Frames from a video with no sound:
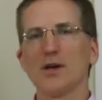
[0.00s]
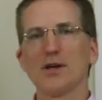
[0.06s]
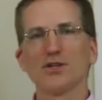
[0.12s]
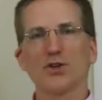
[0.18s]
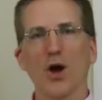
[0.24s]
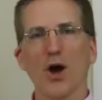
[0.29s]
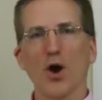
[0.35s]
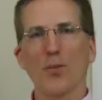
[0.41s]

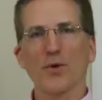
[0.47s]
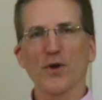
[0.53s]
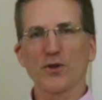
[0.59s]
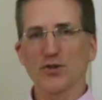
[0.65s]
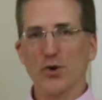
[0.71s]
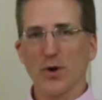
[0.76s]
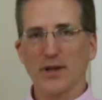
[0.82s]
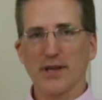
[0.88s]
So I hope you
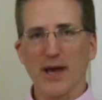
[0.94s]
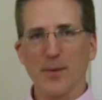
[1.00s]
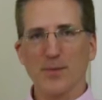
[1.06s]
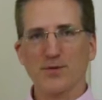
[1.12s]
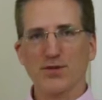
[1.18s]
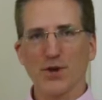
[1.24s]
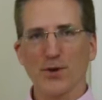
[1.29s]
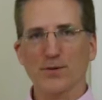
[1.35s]
enjoyed the
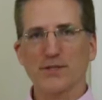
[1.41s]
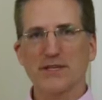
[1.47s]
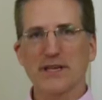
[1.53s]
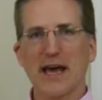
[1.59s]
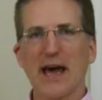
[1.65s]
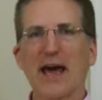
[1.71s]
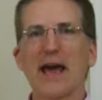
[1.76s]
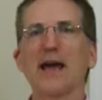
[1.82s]
episode
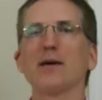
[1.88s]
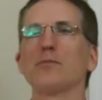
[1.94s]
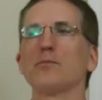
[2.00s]
today.